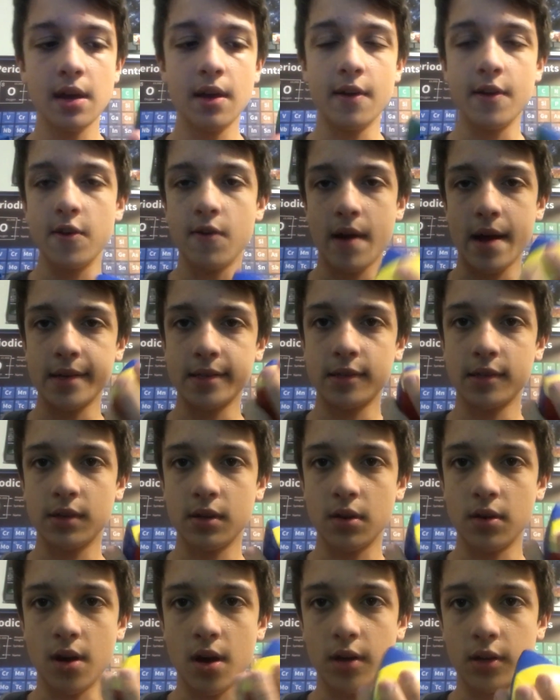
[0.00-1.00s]
and you ask
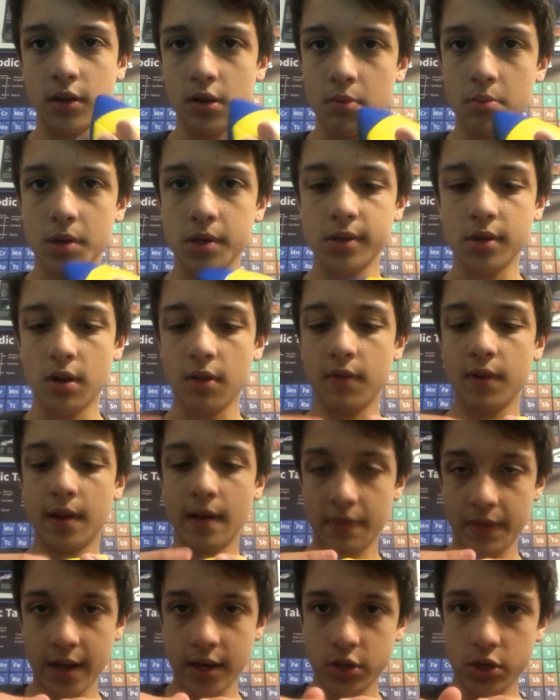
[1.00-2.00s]
a non-cuber to solve it,
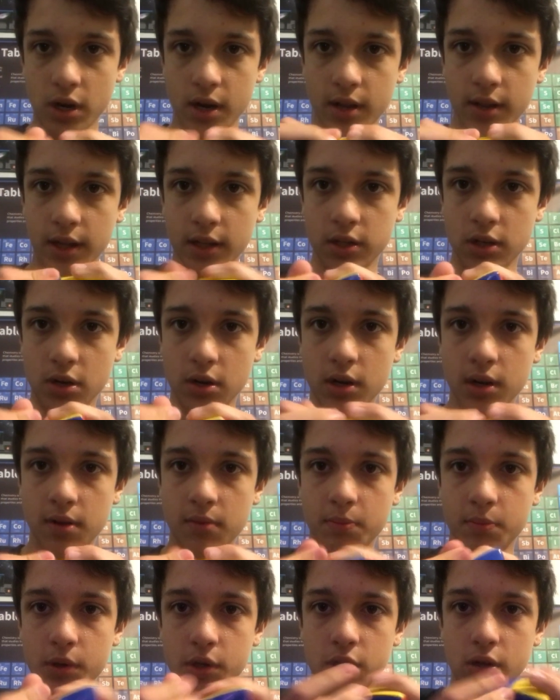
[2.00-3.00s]
and they try to like turn
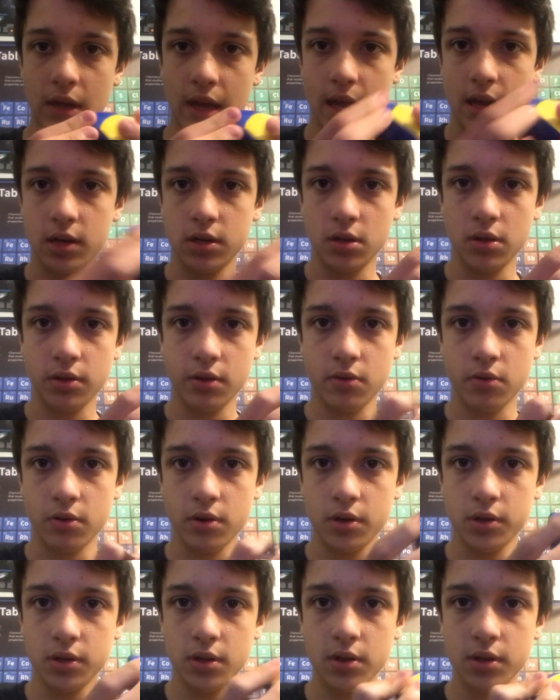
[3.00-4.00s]
it, but you can't turn the
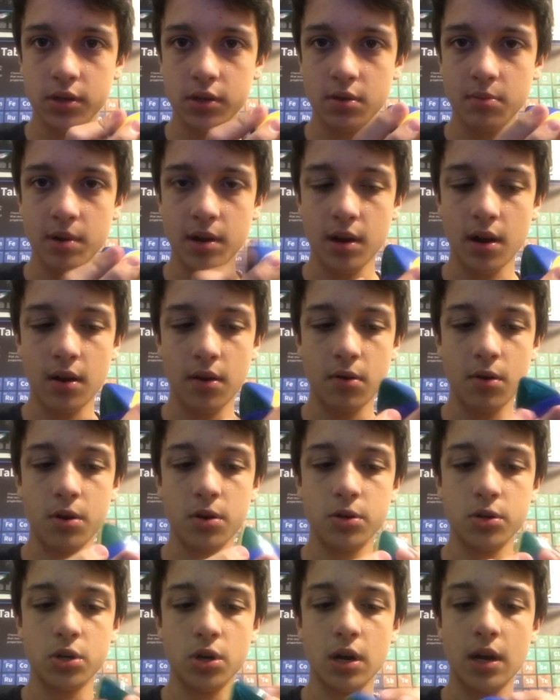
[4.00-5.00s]
corners on this no matter how hard
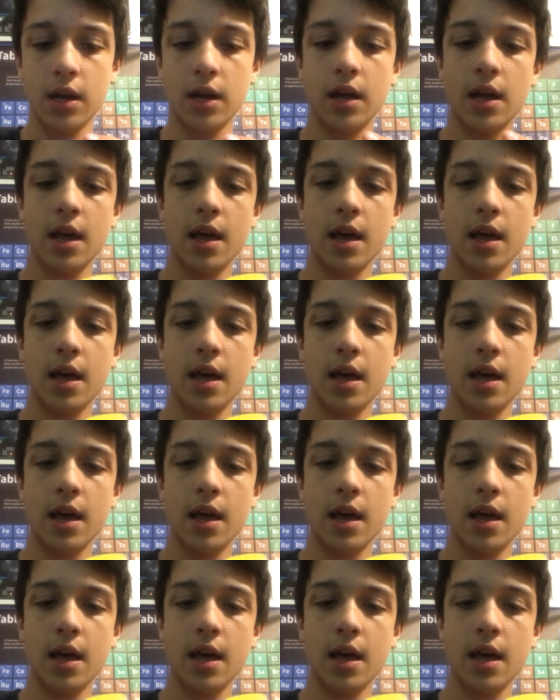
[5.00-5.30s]
you try.